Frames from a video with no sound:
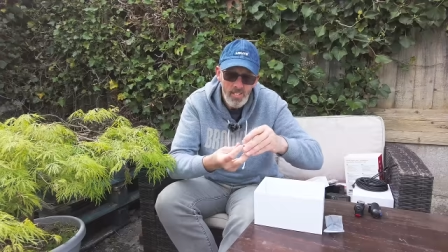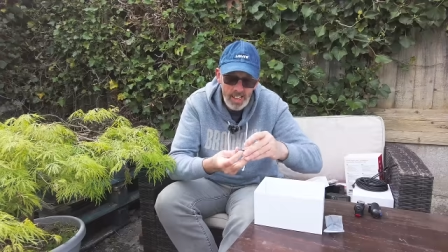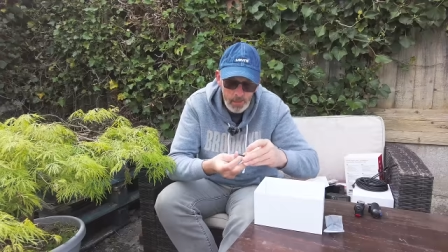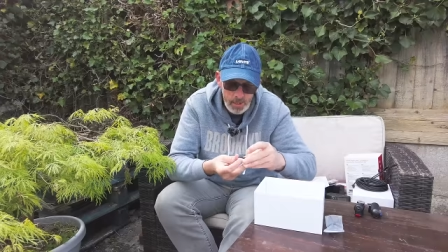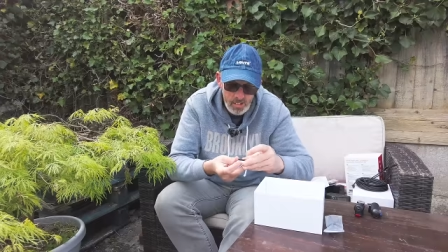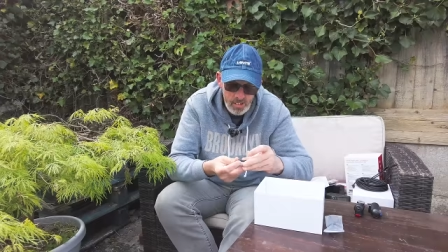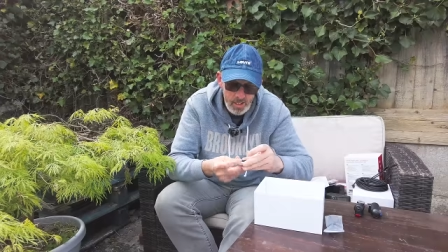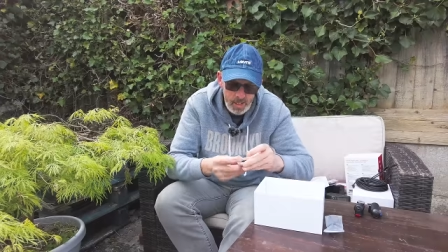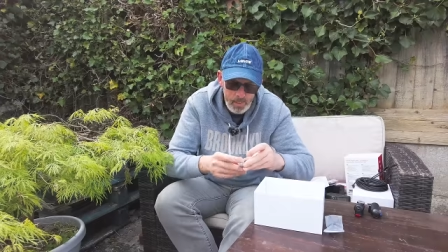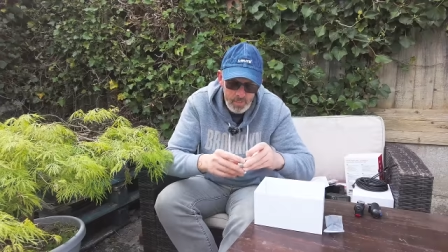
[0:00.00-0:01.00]
thing I want to show
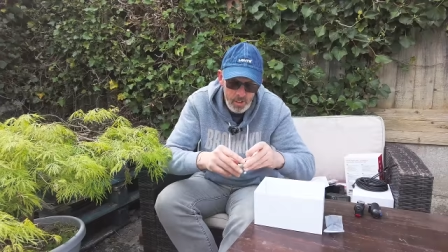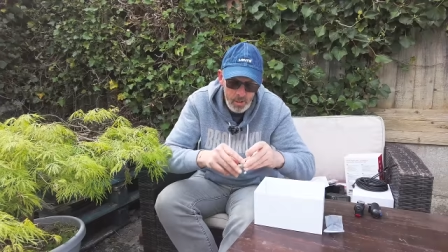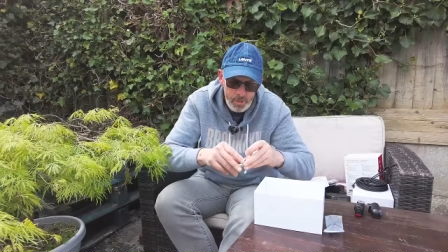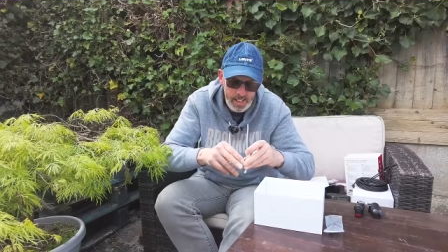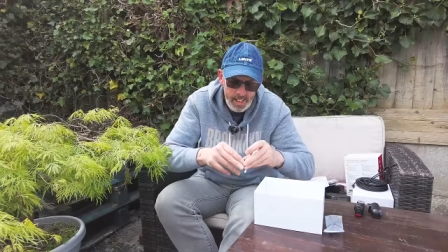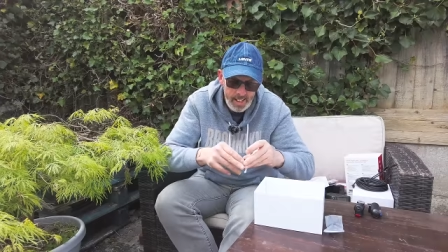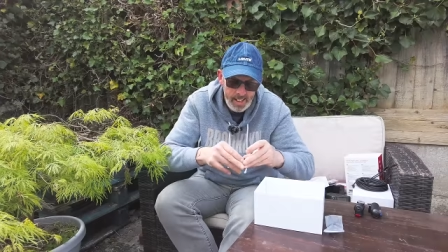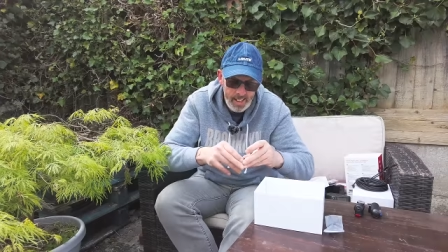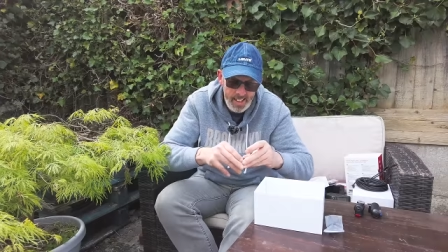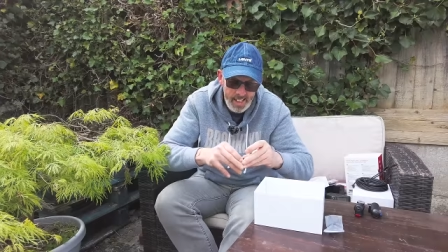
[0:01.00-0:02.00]
you before we
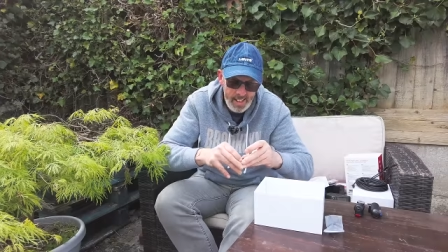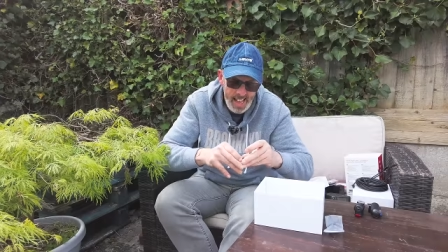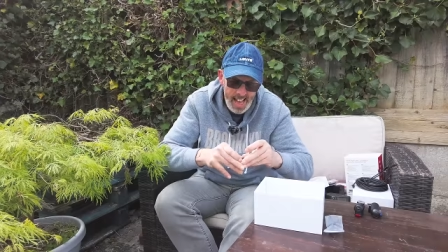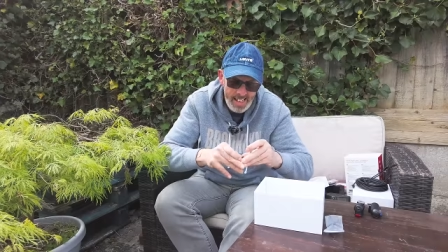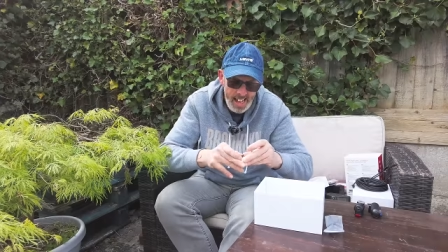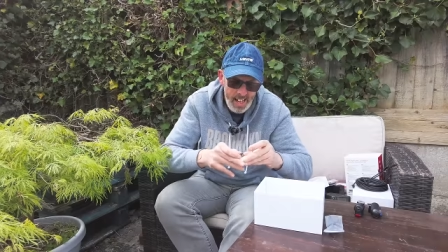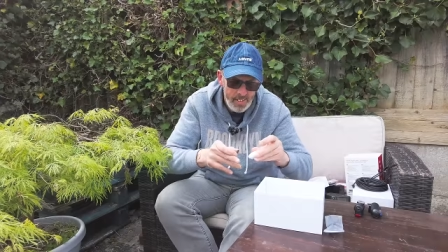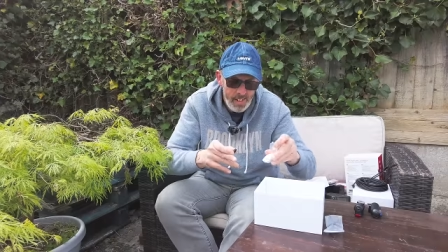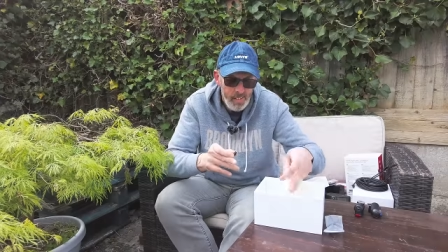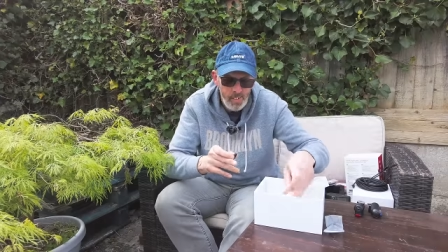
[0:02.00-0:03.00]
head
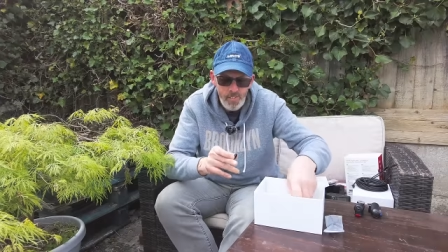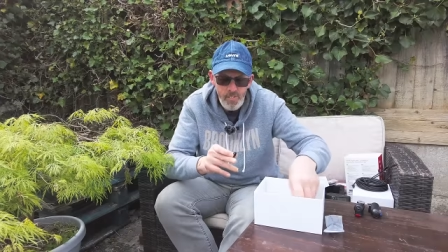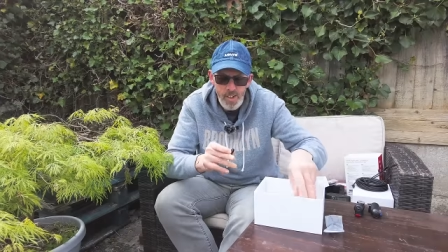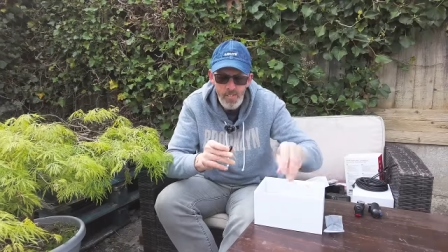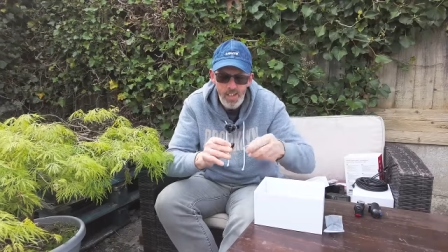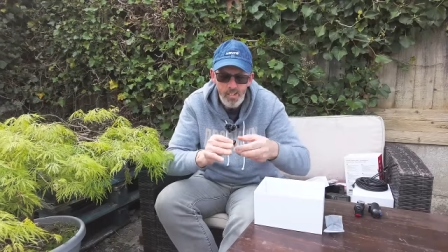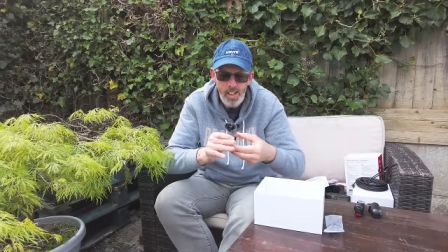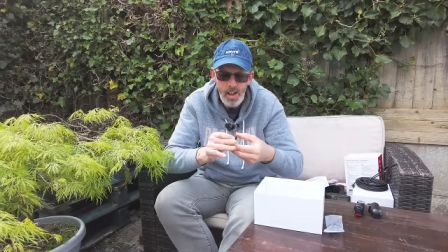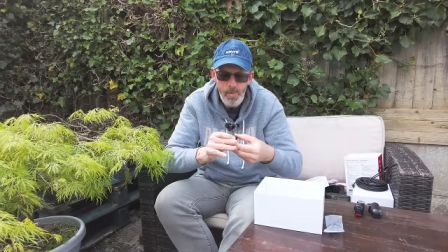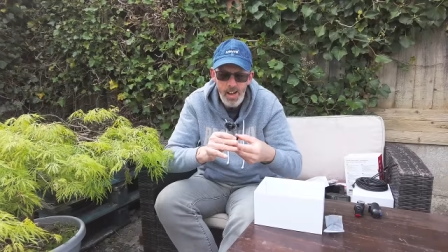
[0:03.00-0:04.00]
out and fit this
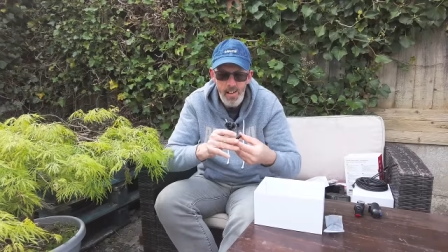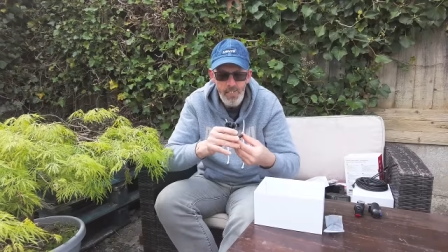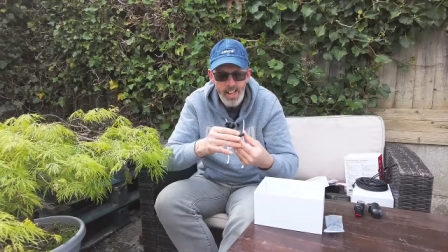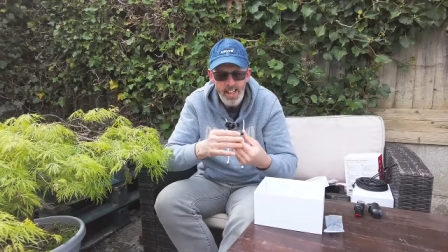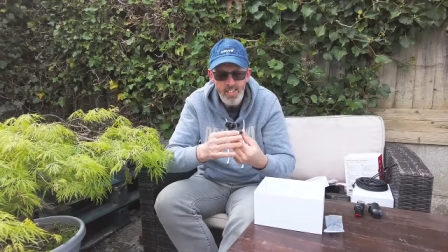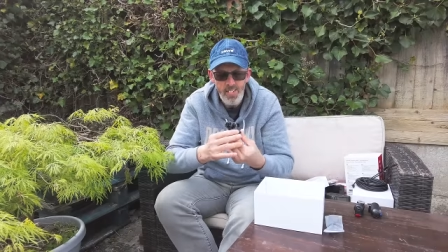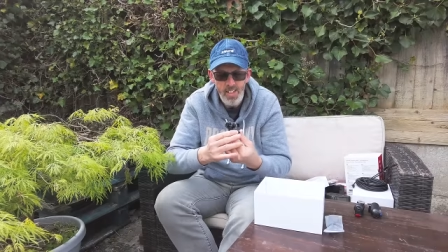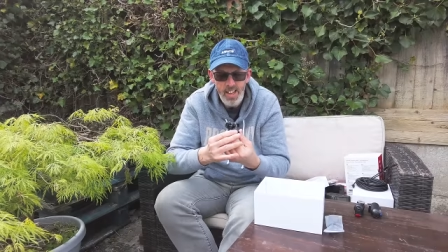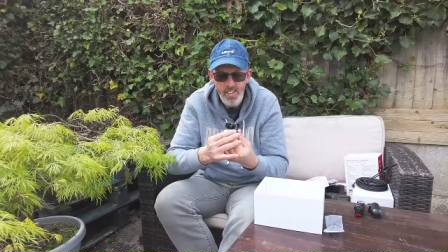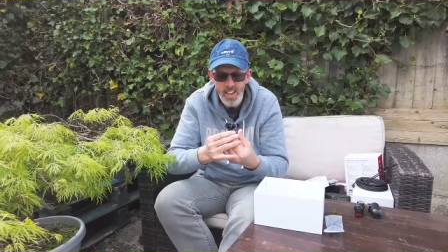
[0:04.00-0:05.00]
camera and that is
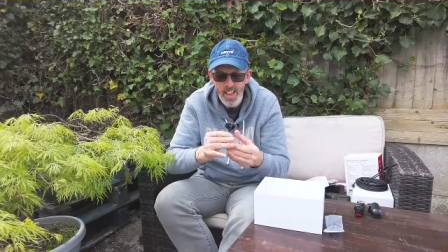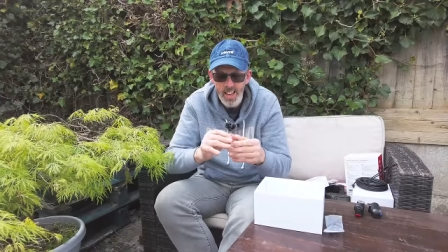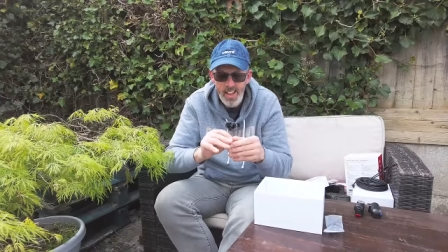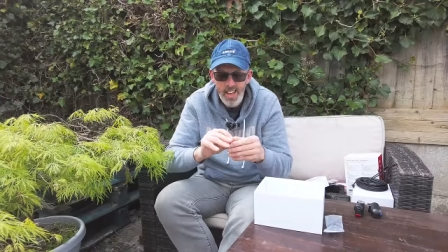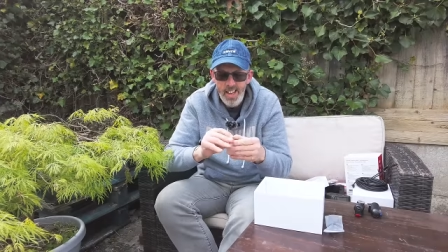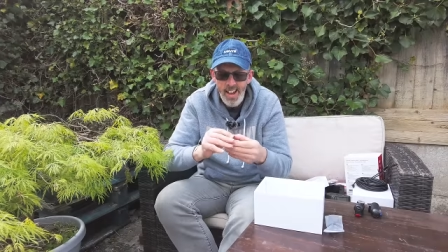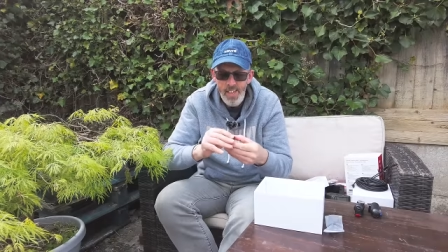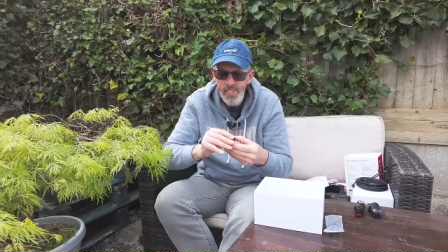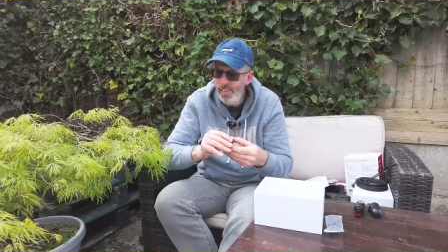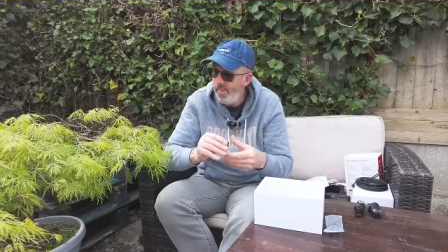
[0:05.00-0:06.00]
this here and